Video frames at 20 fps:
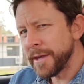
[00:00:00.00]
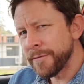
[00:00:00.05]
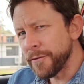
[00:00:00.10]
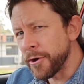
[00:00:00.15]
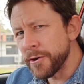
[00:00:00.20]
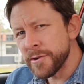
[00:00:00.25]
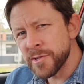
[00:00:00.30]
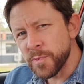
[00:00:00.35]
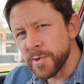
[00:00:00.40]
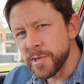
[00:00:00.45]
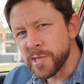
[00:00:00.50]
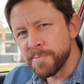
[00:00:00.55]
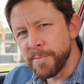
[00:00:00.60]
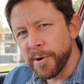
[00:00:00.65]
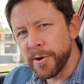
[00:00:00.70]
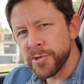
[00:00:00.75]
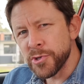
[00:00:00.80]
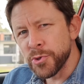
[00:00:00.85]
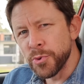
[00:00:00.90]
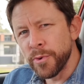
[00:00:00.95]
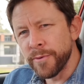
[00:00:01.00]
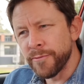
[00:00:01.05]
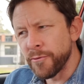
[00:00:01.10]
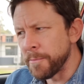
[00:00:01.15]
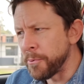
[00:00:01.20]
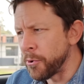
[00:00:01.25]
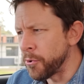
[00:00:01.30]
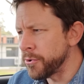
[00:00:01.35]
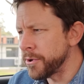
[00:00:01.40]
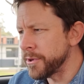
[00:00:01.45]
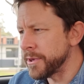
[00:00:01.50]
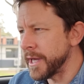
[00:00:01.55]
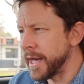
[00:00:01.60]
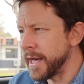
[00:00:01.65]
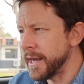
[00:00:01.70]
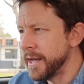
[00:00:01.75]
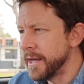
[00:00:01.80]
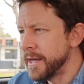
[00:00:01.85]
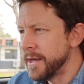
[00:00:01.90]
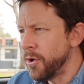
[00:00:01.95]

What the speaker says: of owners we spoke to have reported that